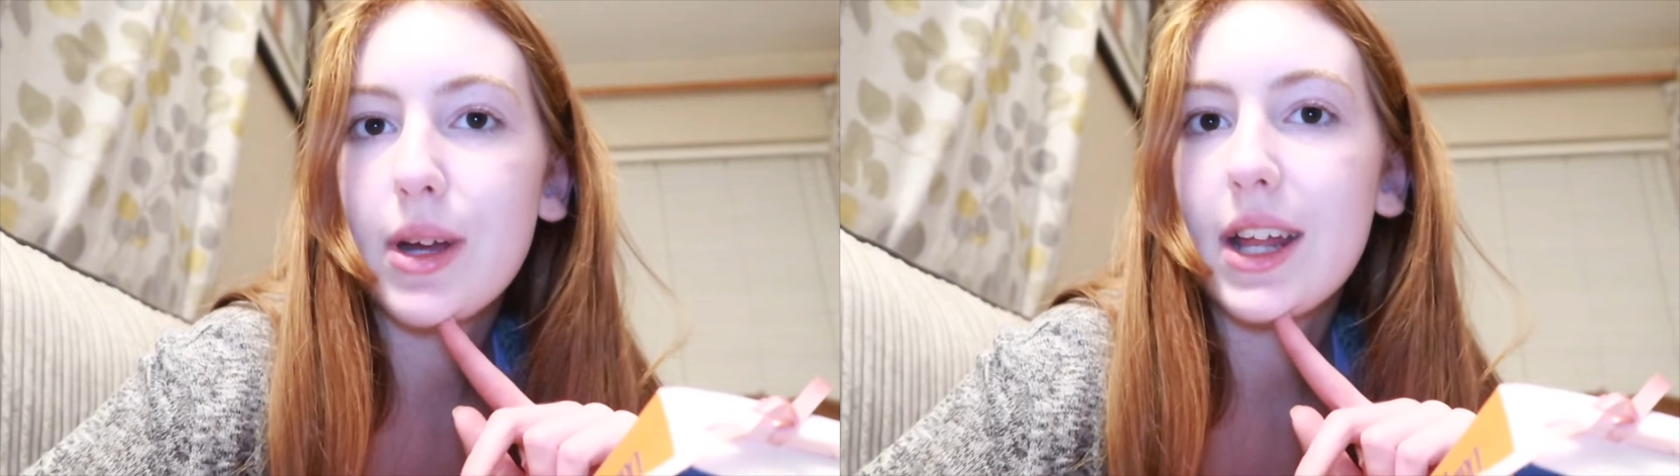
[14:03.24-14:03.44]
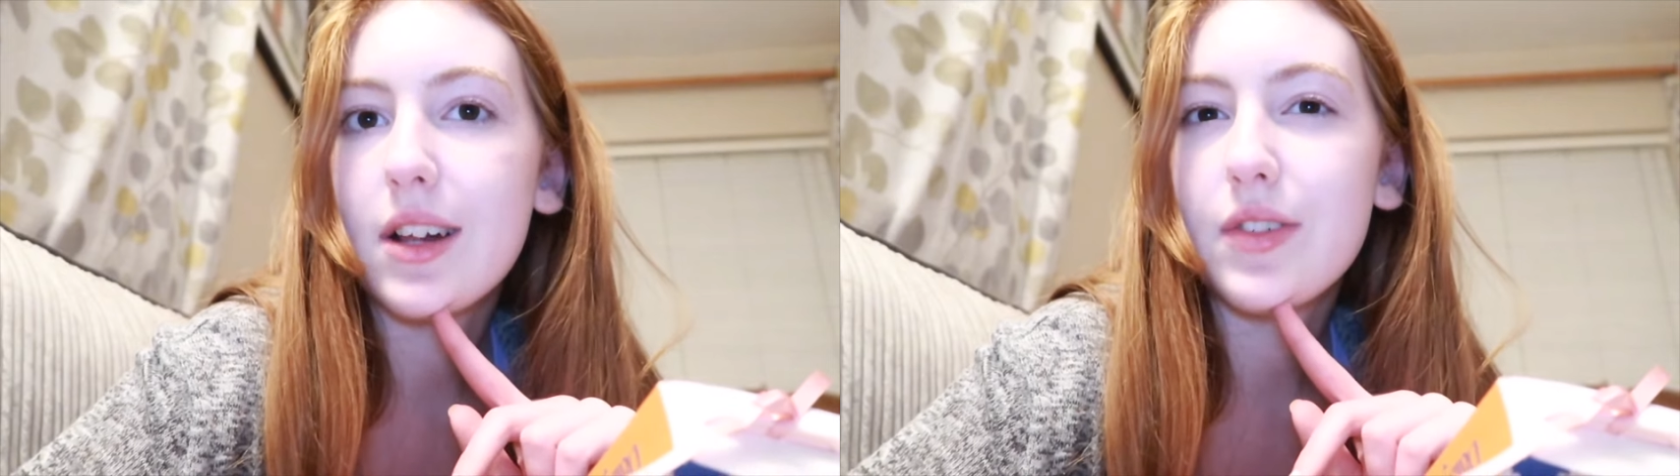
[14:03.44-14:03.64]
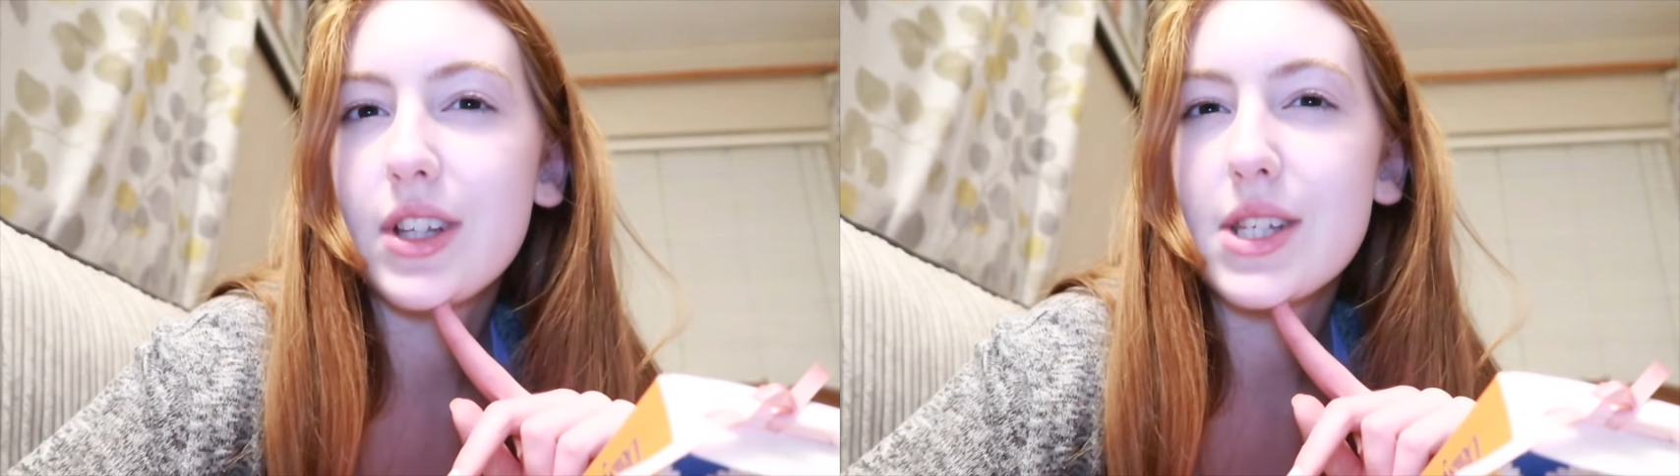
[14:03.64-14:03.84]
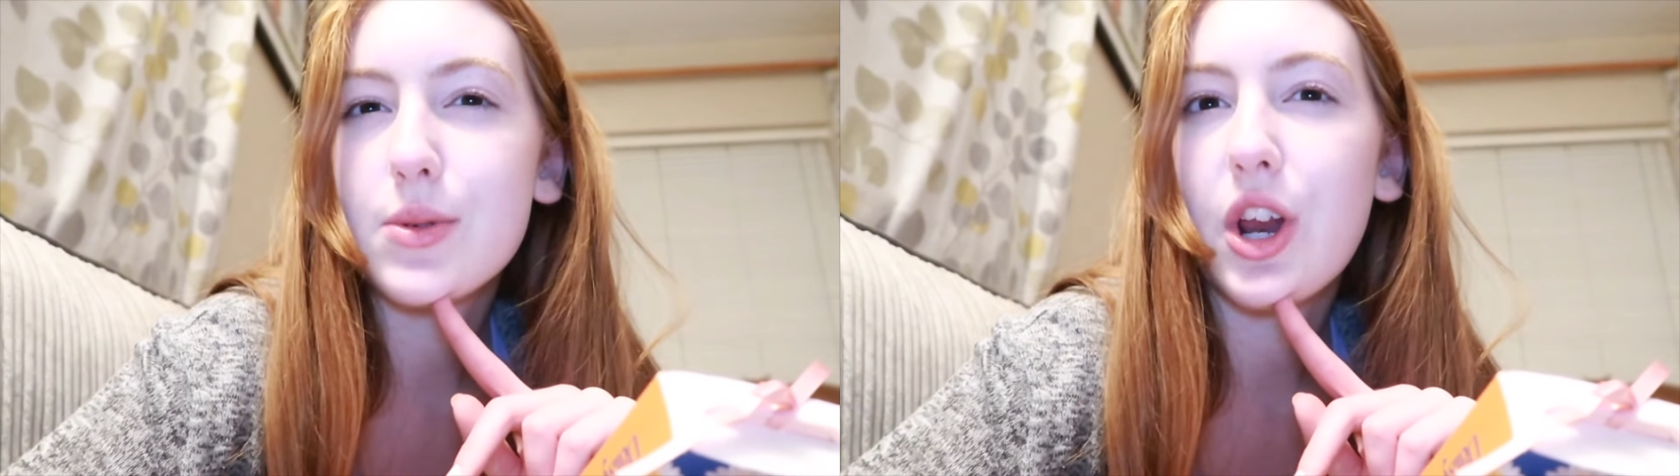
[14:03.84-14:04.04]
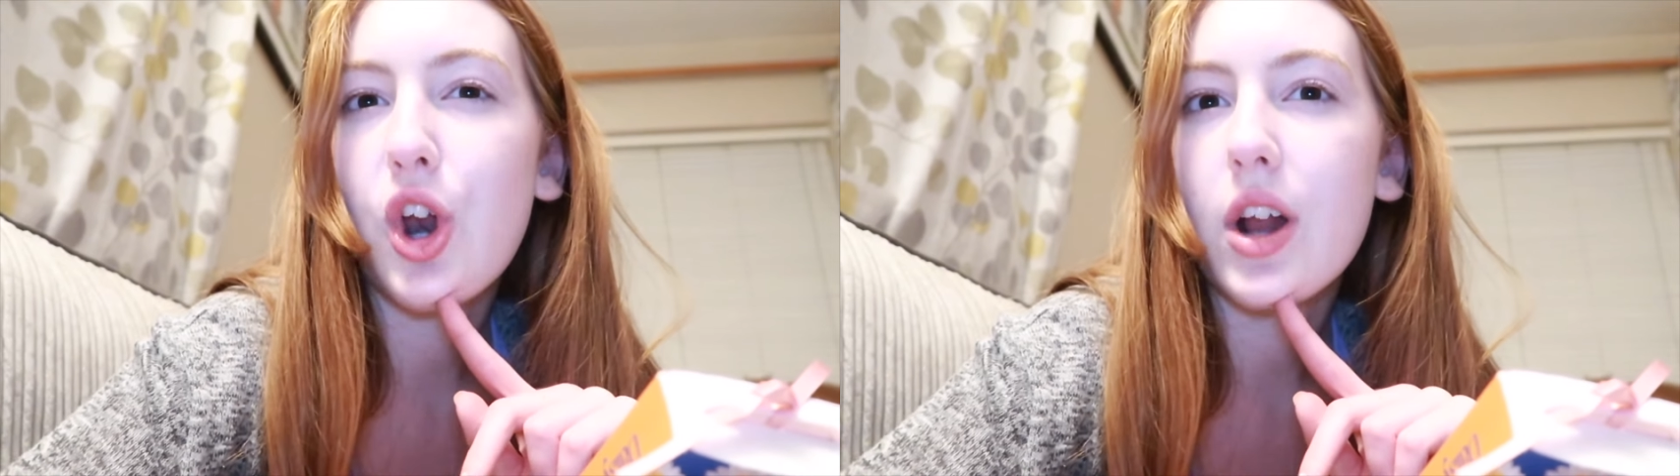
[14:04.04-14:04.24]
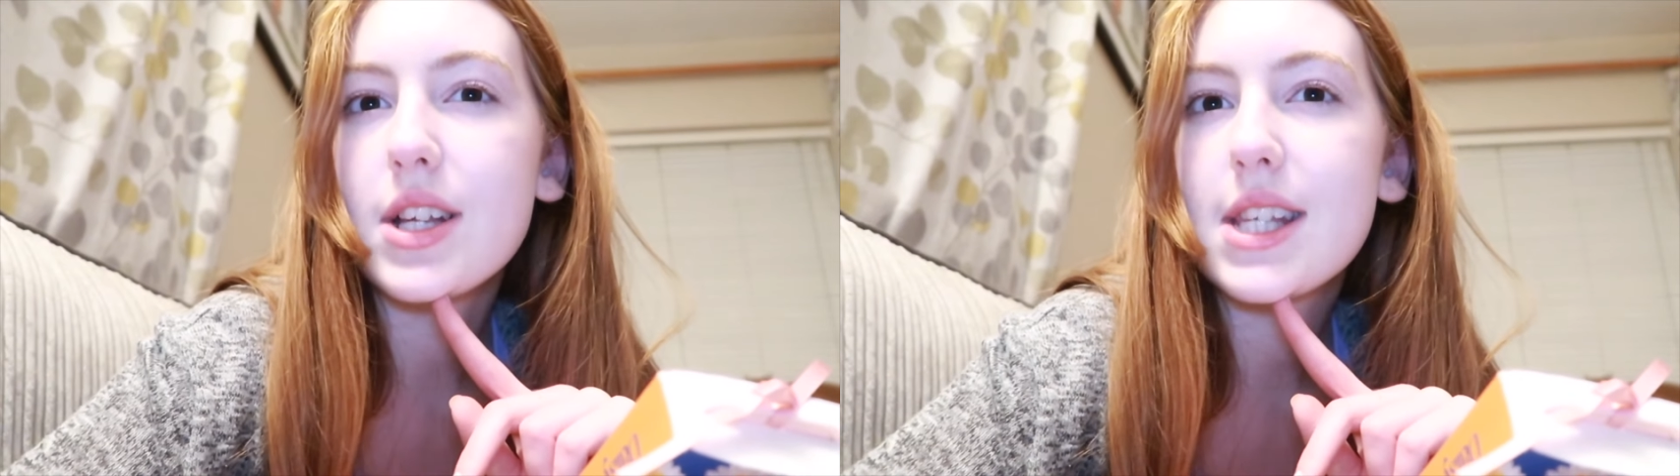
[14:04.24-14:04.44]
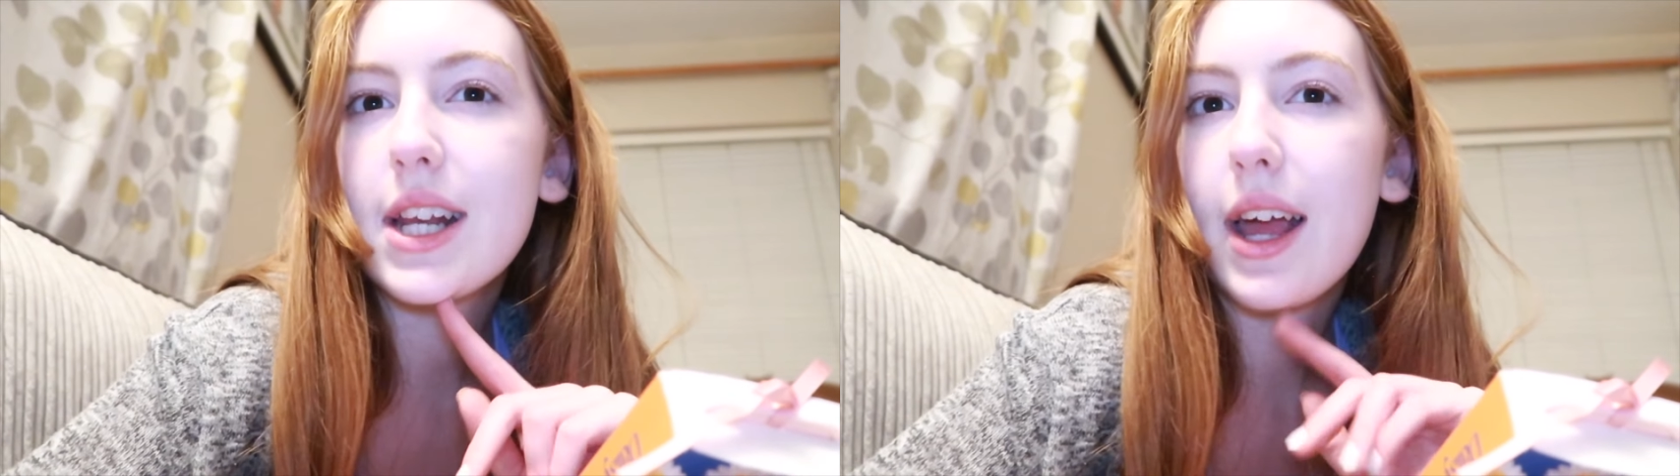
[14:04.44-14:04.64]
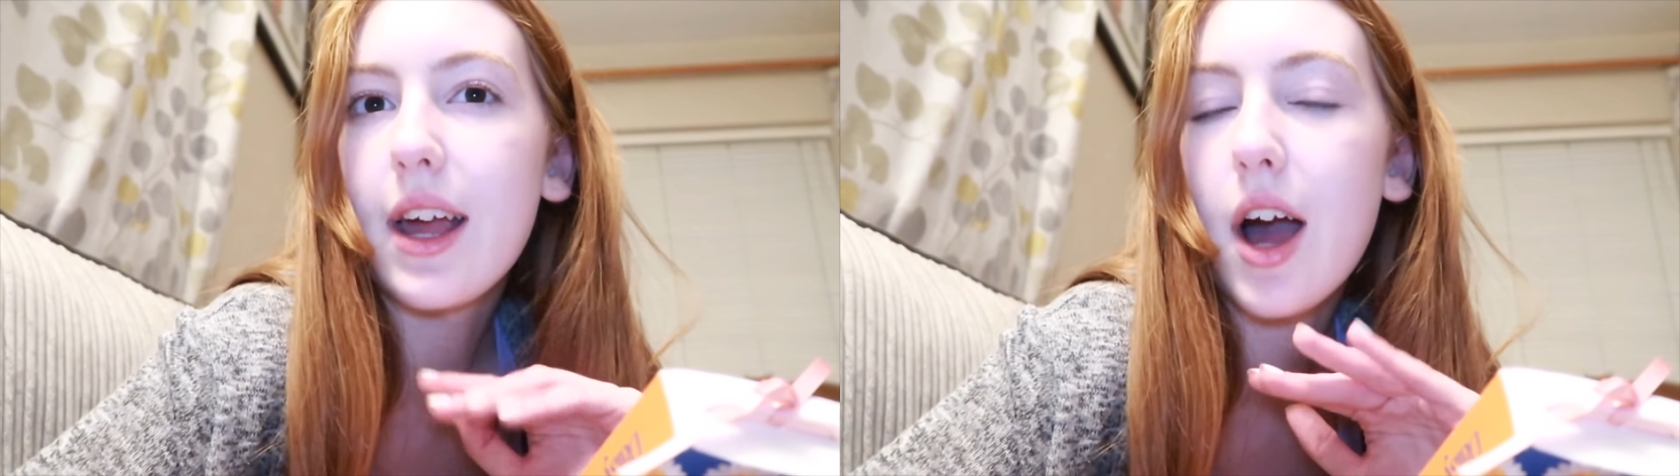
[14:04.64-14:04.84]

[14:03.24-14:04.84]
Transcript: my Kindle for this one, and honestly like